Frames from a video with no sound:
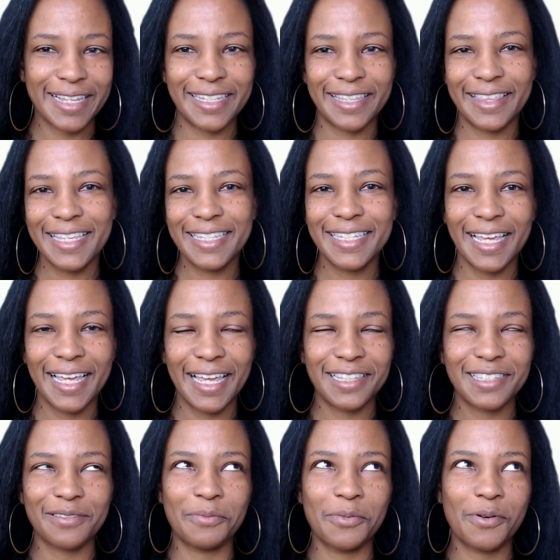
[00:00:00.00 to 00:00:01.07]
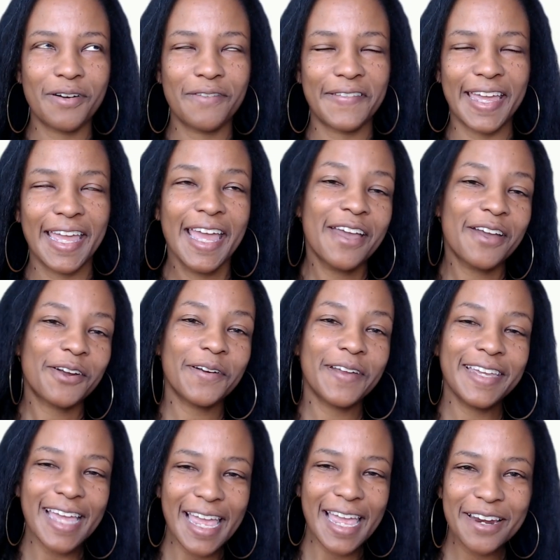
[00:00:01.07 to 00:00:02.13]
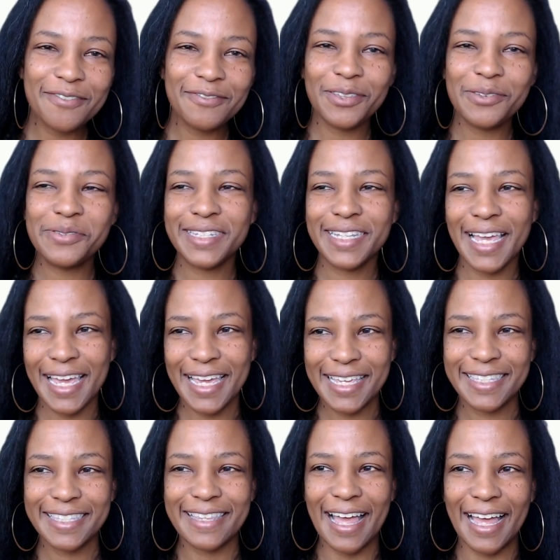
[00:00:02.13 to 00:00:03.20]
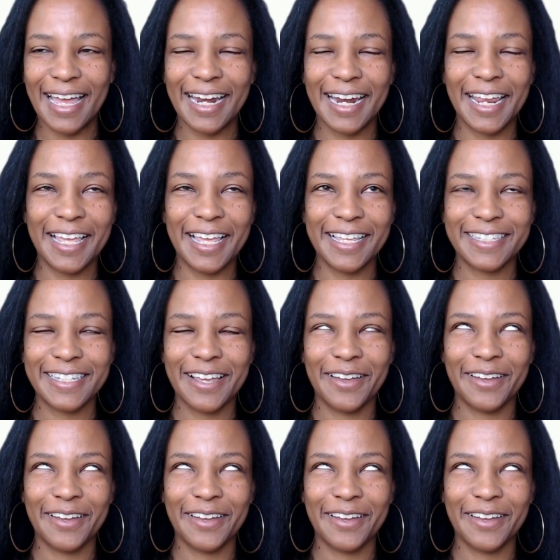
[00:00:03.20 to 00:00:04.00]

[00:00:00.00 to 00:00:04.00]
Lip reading: So this is more of a creative use case that is